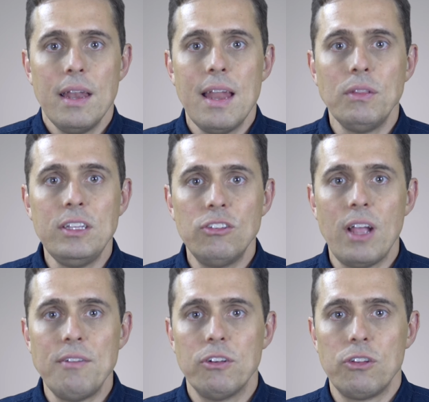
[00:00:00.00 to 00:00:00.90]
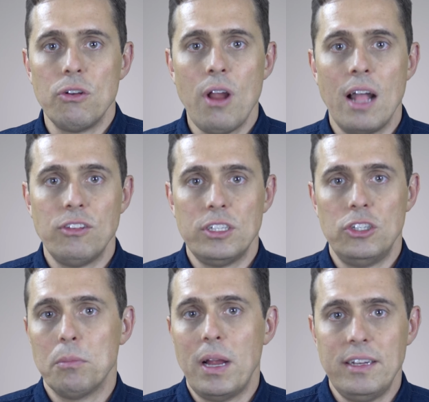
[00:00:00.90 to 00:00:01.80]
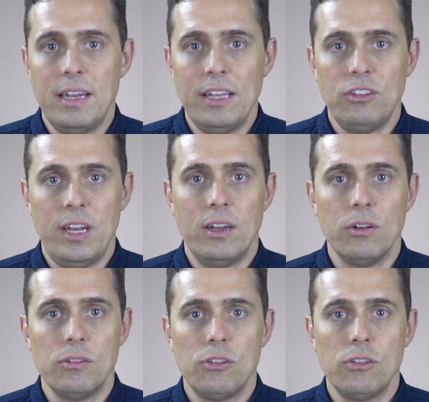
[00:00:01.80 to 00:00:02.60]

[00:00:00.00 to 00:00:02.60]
Now these ciphers are not secure by today's standards,